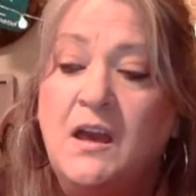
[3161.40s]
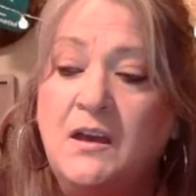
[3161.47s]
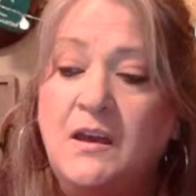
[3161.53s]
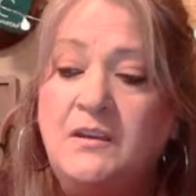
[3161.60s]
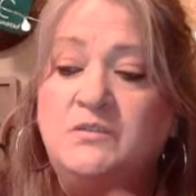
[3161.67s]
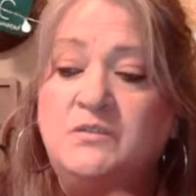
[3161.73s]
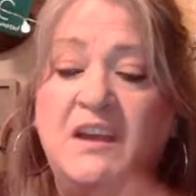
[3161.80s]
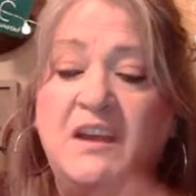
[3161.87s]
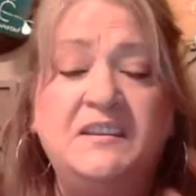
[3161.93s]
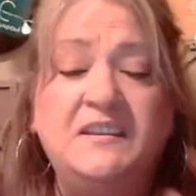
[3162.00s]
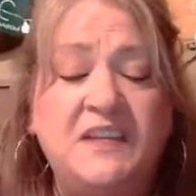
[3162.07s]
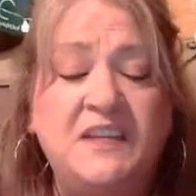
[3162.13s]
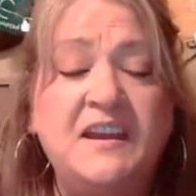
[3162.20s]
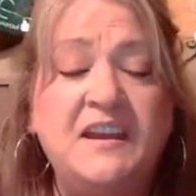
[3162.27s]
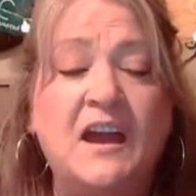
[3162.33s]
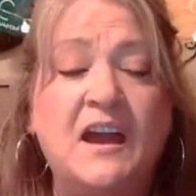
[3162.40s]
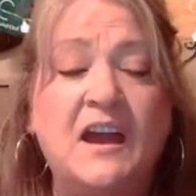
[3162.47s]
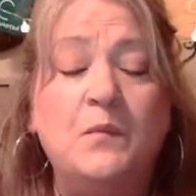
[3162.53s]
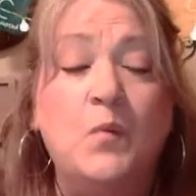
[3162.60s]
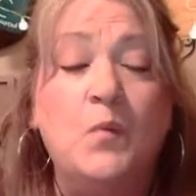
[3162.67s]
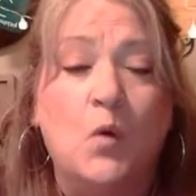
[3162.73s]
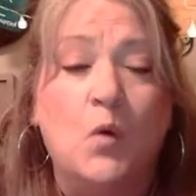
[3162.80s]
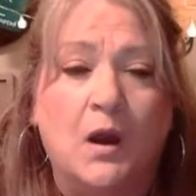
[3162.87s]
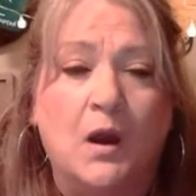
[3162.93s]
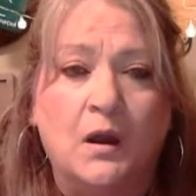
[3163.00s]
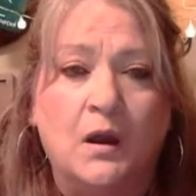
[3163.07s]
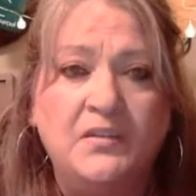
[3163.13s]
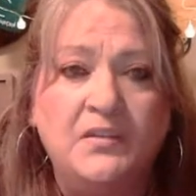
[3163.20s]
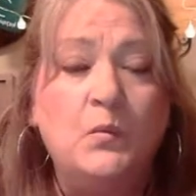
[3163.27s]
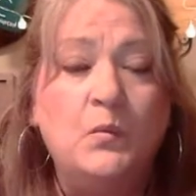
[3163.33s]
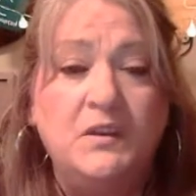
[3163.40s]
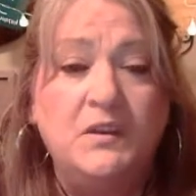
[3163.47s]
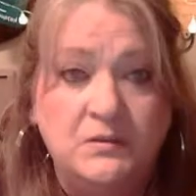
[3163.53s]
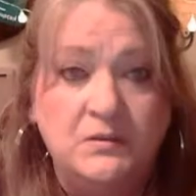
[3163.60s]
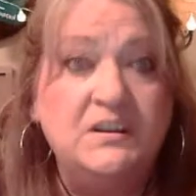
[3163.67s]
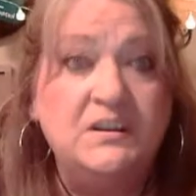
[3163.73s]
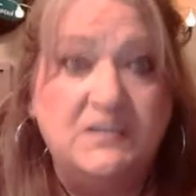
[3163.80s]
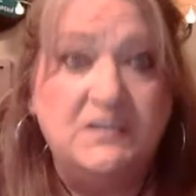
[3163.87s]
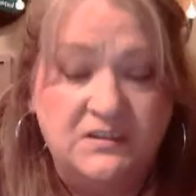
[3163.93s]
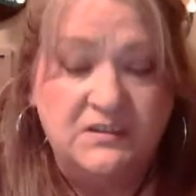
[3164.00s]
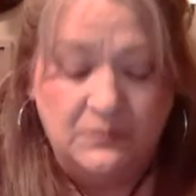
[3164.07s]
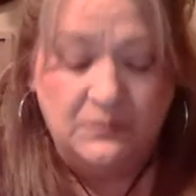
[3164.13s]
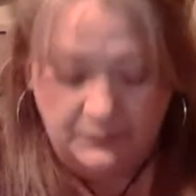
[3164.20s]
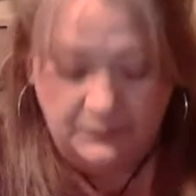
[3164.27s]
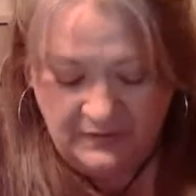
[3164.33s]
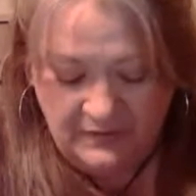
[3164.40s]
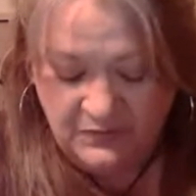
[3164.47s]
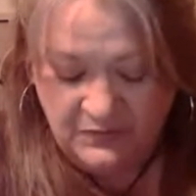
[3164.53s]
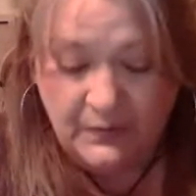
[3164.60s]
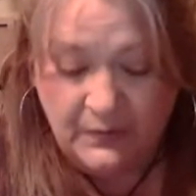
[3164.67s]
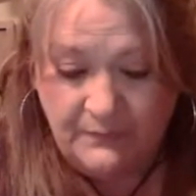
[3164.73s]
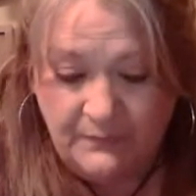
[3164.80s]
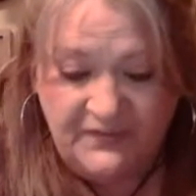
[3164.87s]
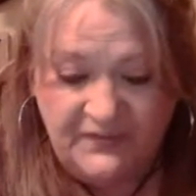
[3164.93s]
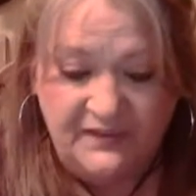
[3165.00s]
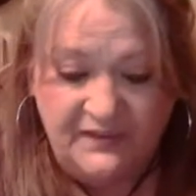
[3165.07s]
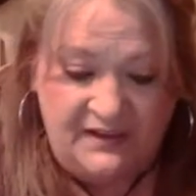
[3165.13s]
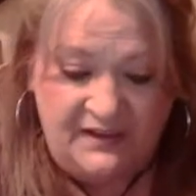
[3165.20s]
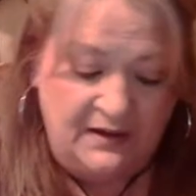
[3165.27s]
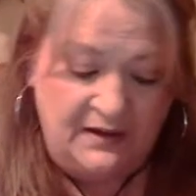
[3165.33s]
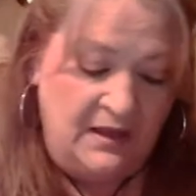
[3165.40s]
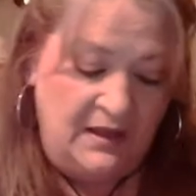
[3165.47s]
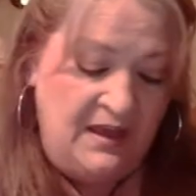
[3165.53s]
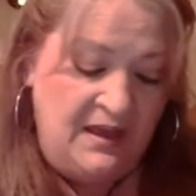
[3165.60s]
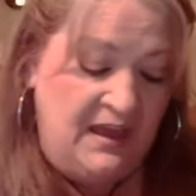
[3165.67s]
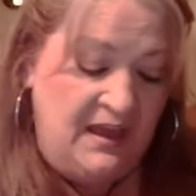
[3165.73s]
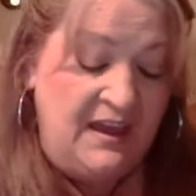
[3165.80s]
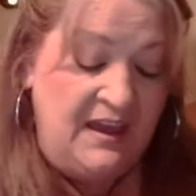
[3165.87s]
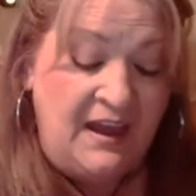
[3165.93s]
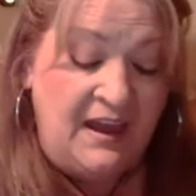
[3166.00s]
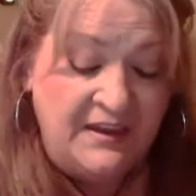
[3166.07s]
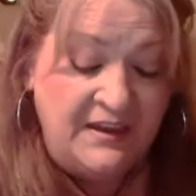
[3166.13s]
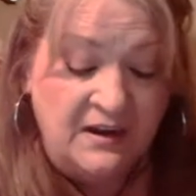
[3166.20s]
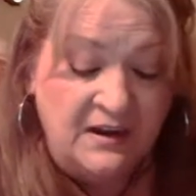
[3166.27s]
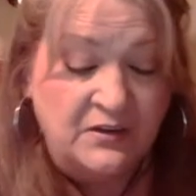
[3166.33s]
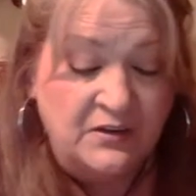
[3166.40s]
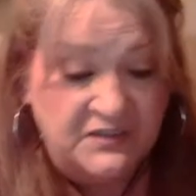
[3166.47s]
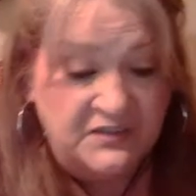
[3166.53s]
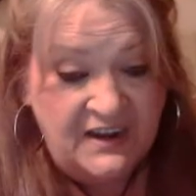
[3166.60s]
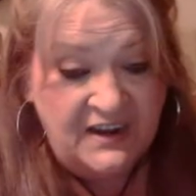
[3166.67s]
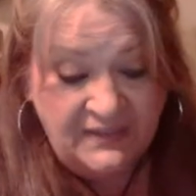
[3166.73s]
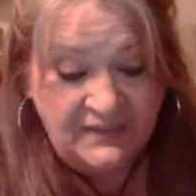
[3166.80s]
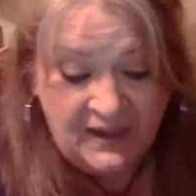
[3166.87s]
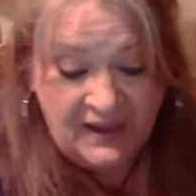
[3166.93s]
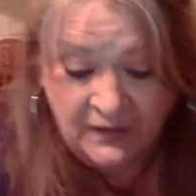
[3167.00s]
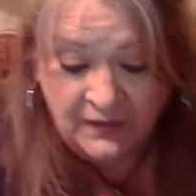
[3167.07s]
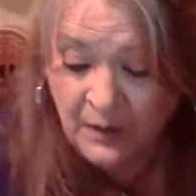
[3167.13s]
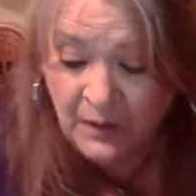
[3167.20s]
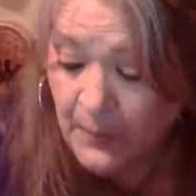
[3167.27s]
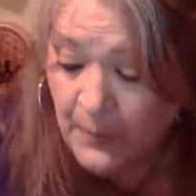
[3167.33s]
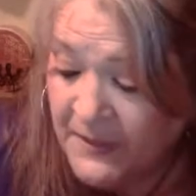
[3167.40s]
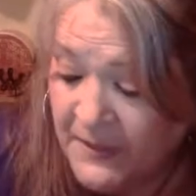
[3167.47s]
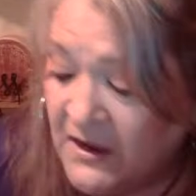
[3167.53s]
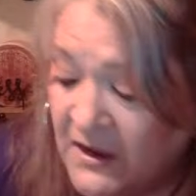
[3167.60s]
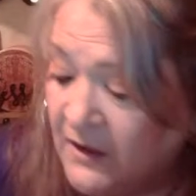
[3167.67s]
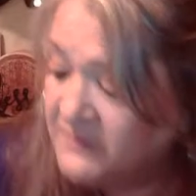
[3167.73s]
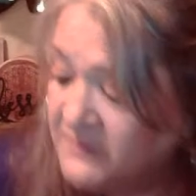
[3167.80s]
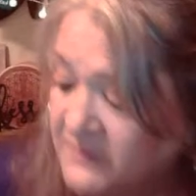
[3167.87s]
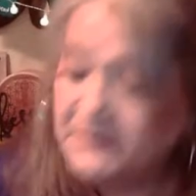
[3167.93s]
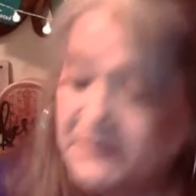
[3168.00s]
you tend to take on more than what you need to, is what I'm feeling, and I can understand that because